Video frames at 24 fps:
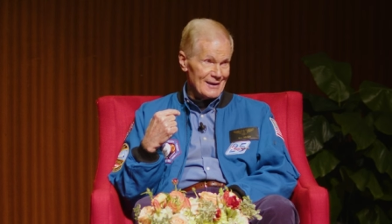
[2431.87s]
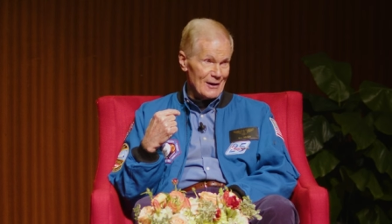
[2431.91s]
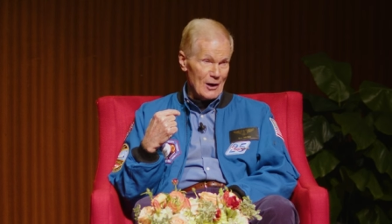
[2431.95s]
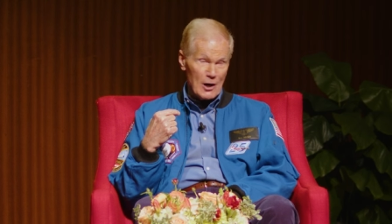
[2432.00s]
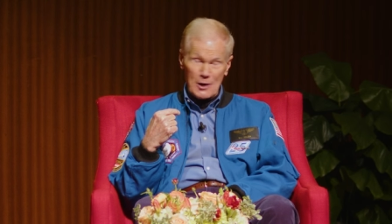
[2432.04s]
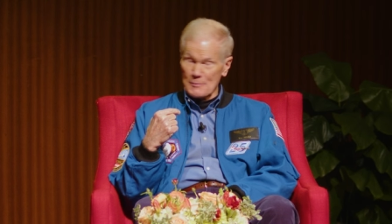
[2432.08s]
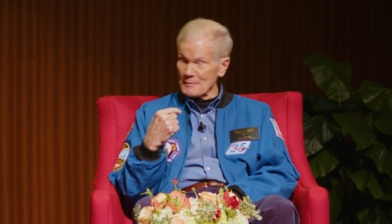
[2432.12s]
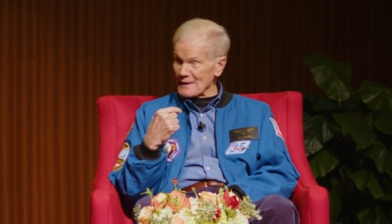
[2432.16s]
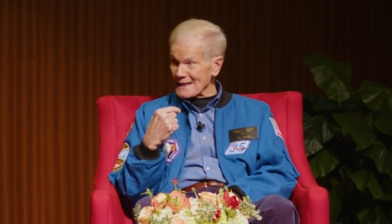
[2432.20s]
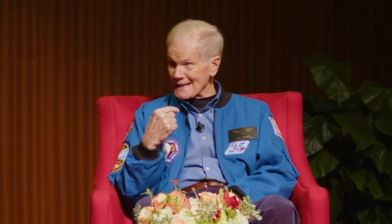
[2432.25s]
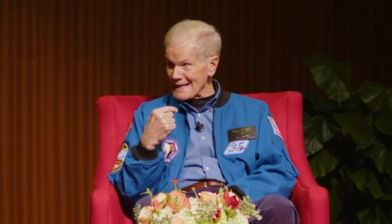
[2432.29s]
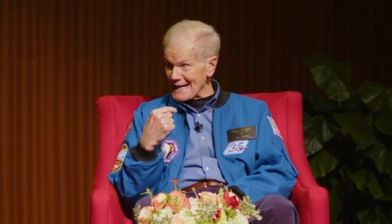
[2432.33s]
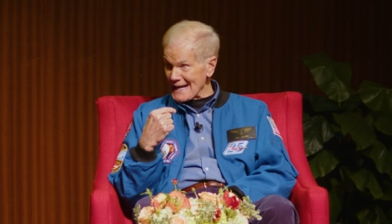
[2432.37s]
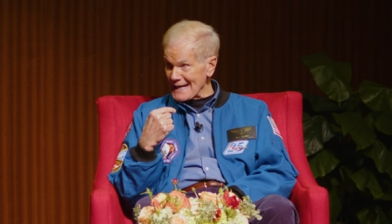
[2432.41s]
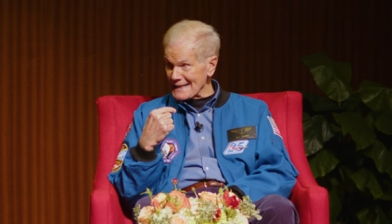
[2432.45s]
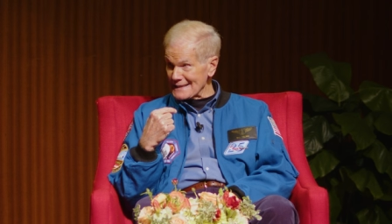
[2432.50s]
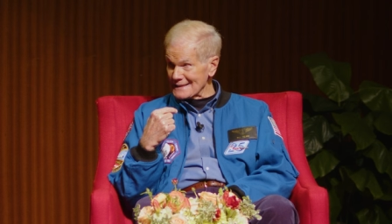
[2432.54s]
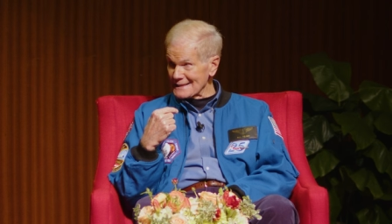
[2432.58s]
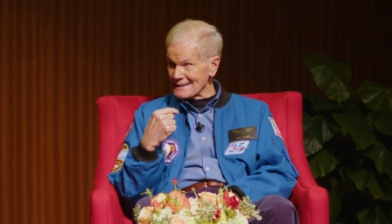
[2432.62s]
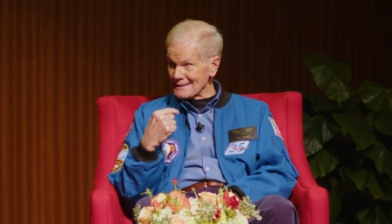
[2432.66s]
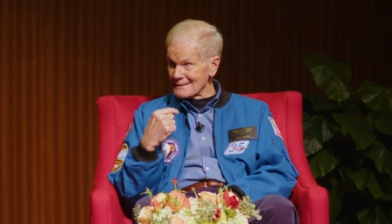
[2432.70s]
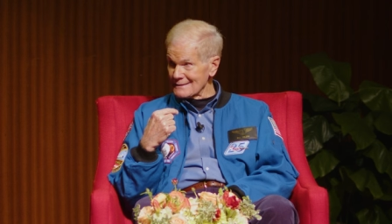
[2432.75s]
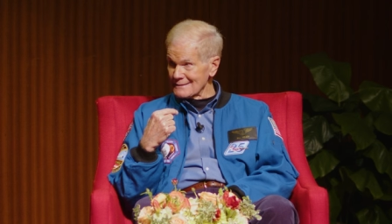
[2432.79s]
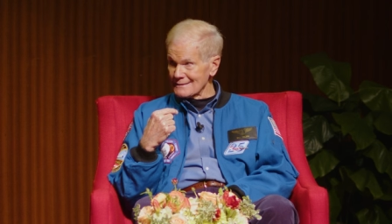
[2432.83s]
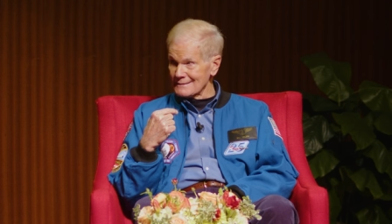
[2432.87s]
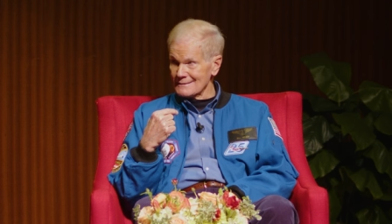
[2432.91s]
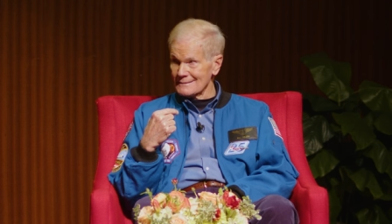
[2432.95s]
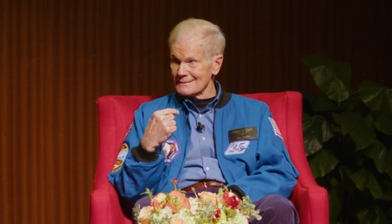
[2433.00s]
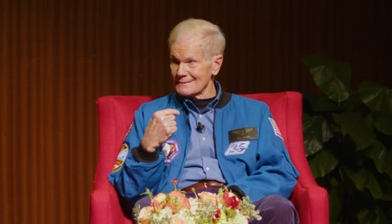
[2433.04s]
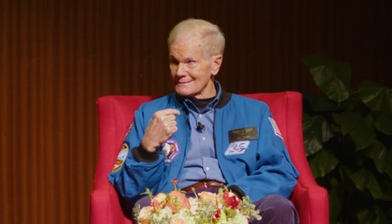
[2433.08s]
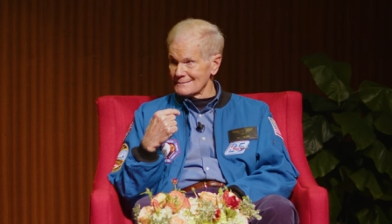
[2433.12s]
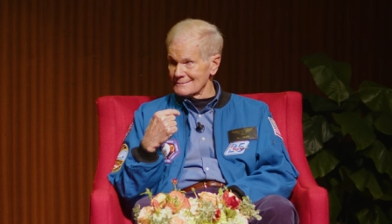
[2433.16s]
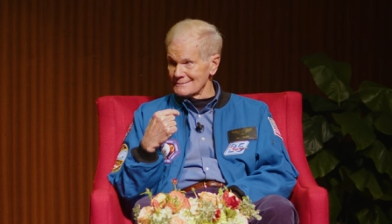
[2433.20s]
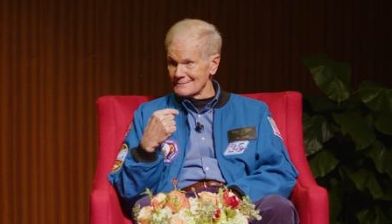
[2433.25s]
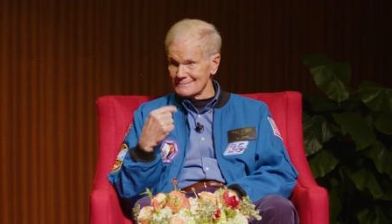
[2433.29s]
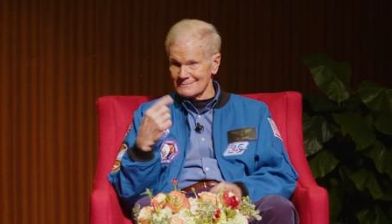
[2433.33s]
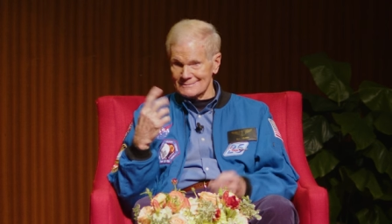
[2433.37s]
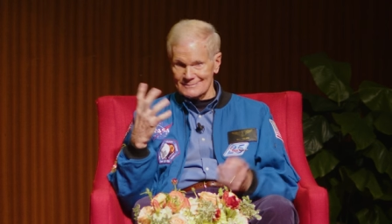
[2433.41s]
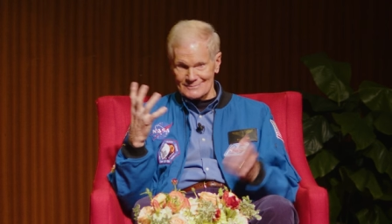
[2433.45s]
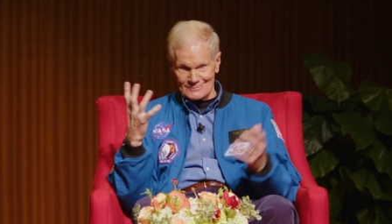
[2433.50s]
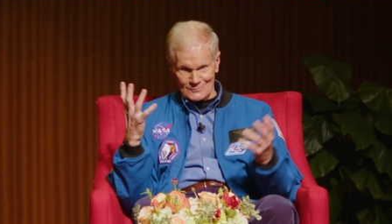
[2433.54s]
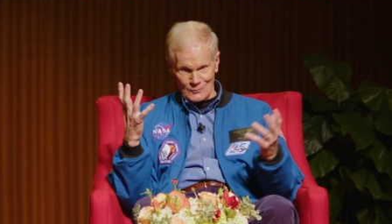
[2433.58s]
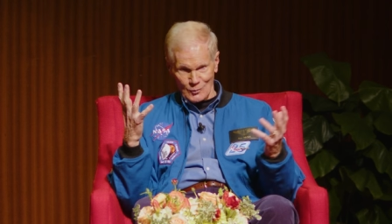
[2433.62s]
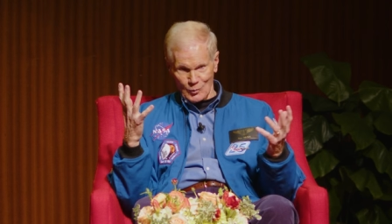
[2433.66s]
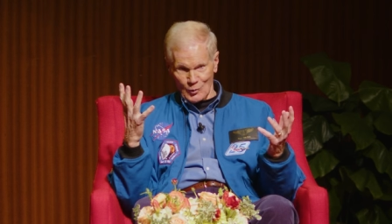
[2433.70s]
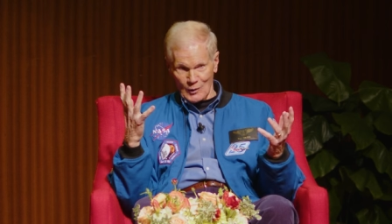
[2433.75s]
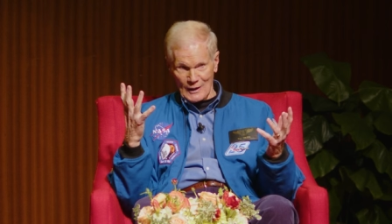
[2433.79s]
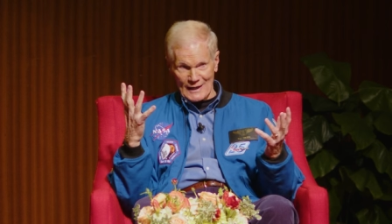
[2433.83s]
Armageddon,
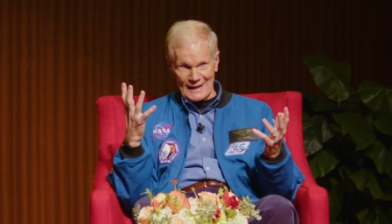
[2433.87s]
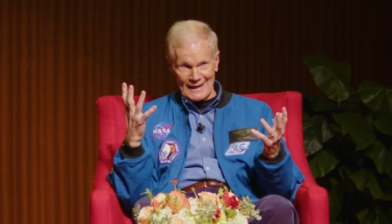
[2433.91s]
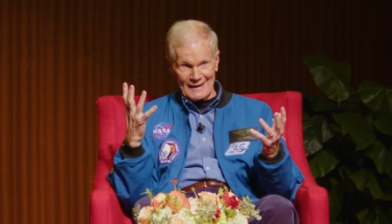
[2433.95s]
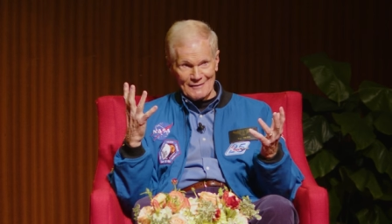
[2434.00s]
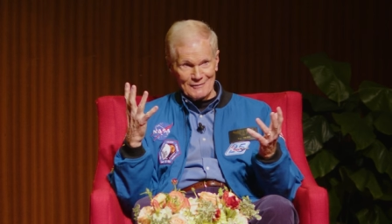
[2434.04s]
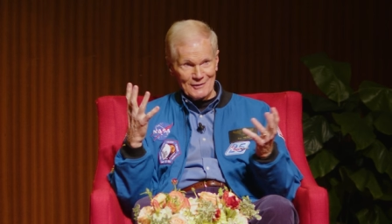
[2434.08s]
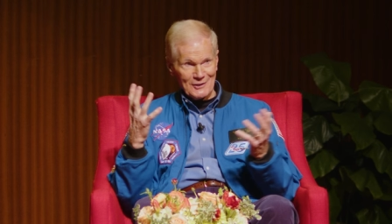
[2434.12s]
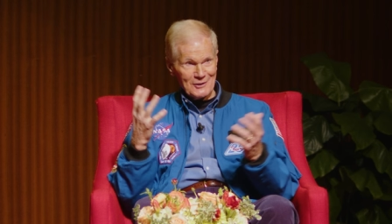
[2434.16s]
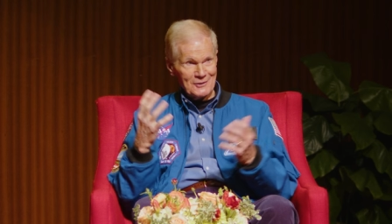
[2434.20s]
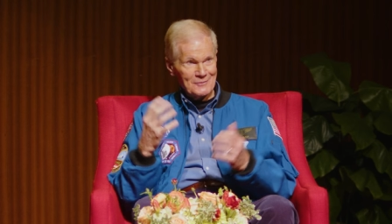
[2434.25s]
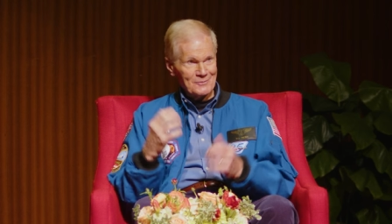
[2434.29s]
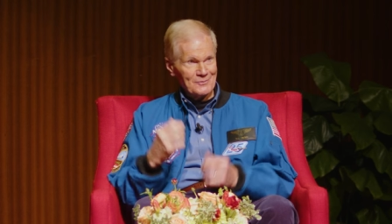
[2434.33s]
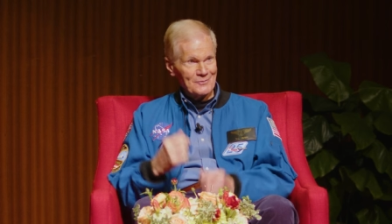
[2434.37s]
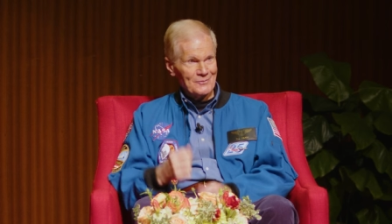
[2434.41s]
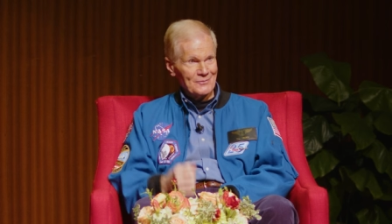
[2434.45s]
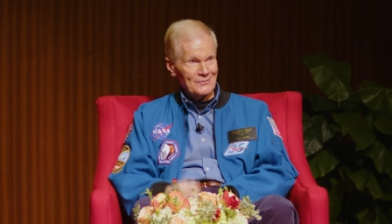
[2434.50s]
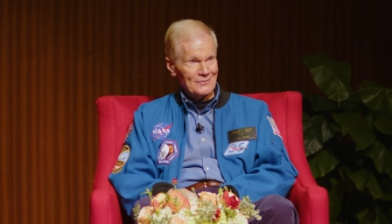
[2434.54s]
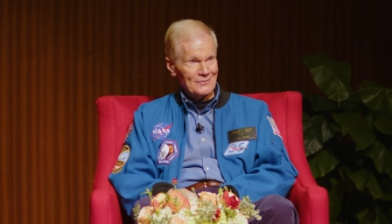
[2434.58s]
whatever.